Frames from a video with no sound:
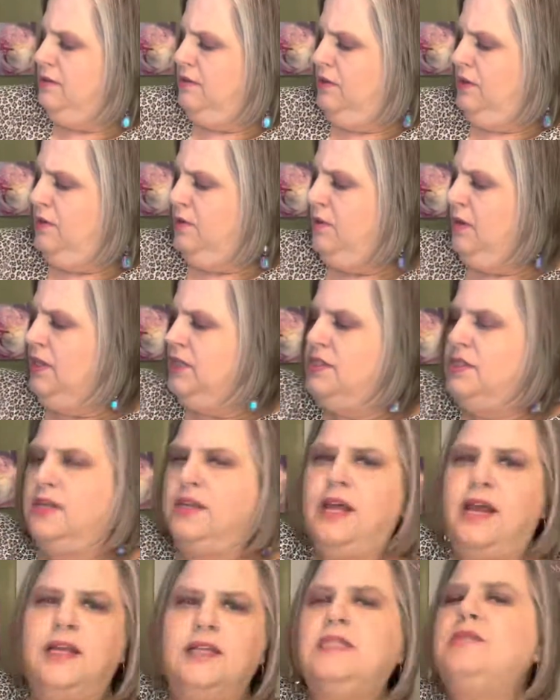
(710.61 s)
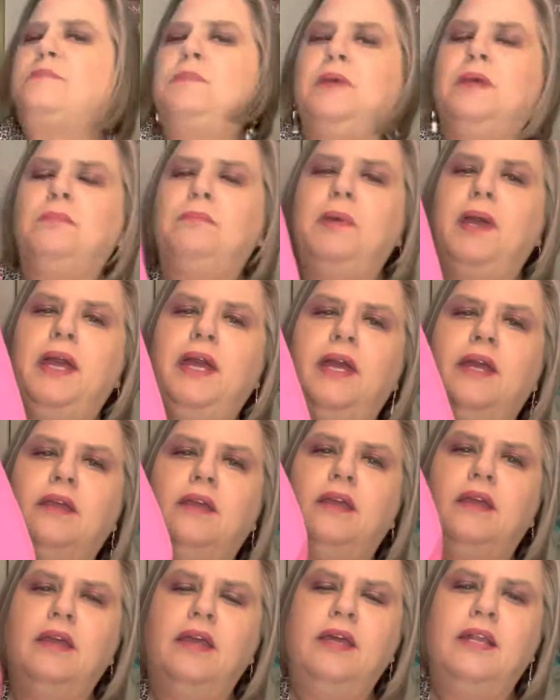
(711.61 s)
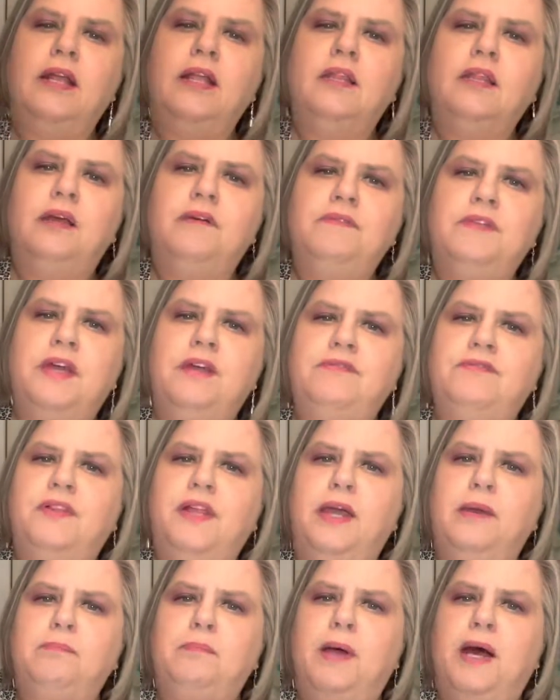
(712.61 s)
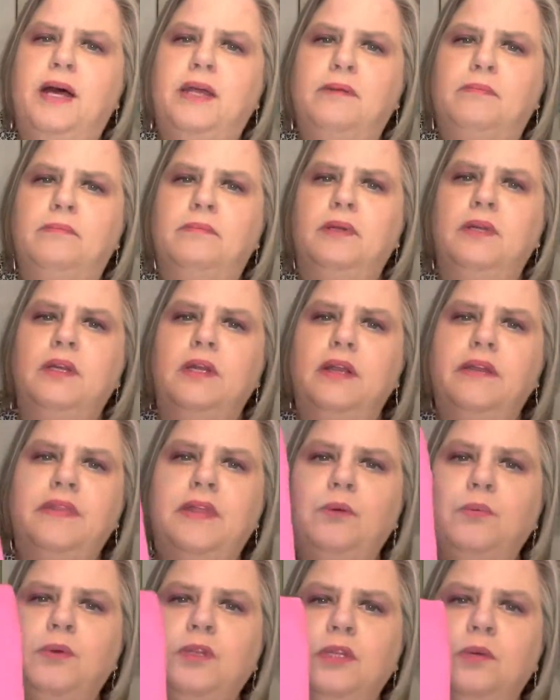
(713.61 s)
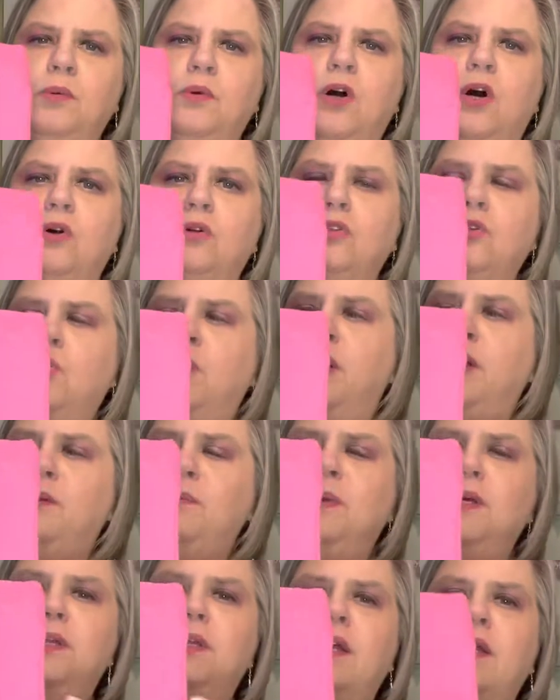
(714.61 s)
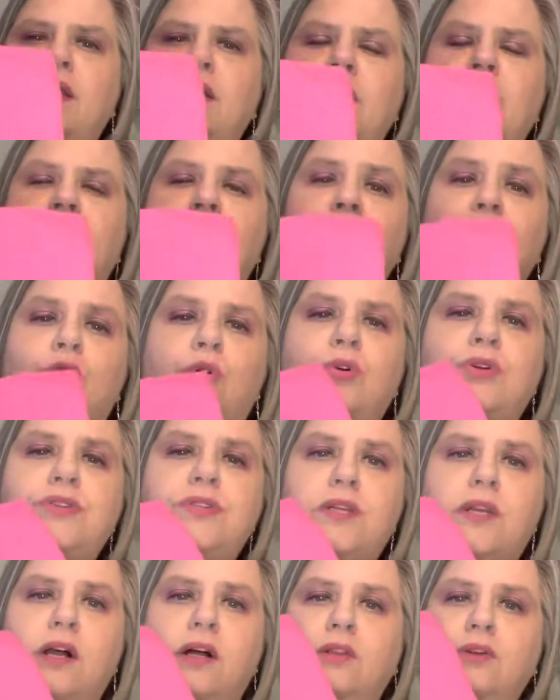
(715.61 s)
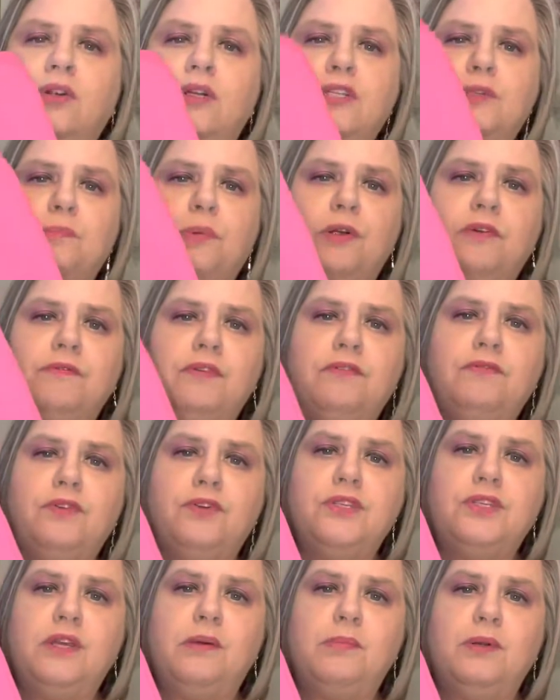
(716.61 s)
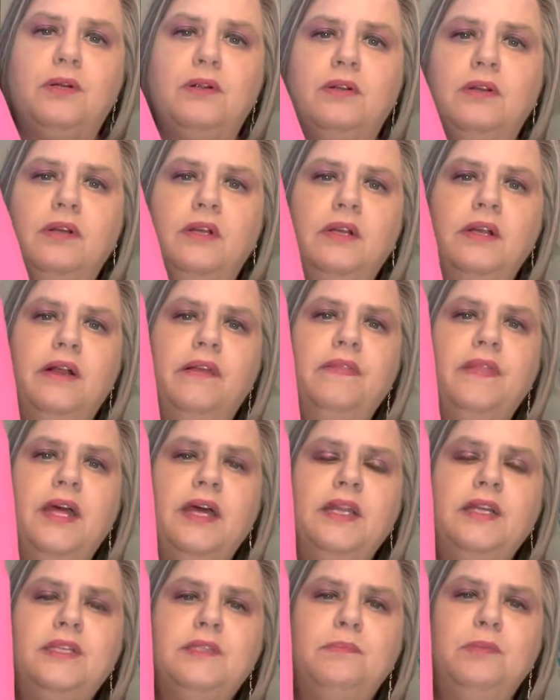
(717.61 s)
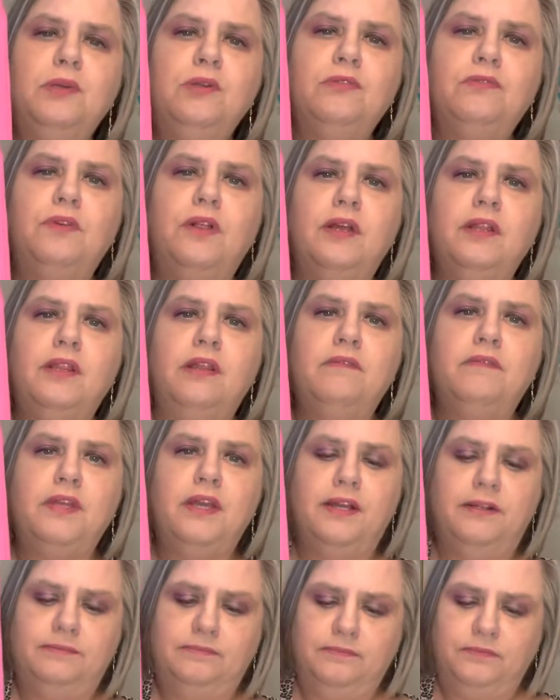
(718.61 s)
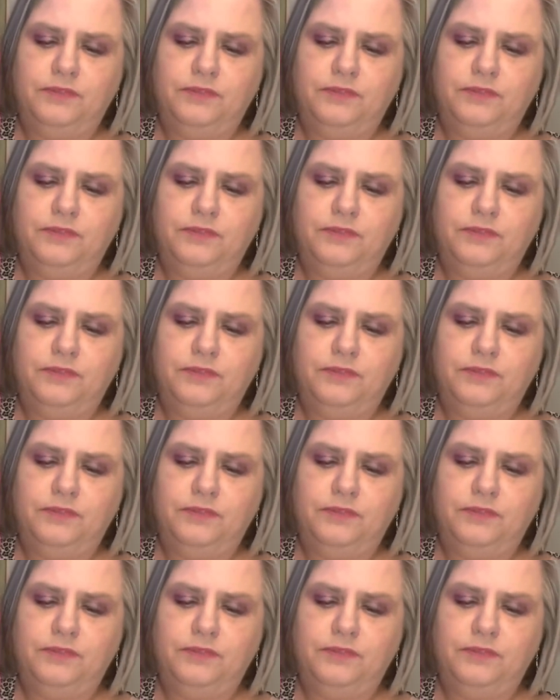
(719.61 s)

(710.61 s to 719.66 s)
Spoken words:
You know, it's a nice big bag. And I love that flat bottom. That really will hold quite a bit. And of course the color is perfect for summer. That is beautiful. I love that.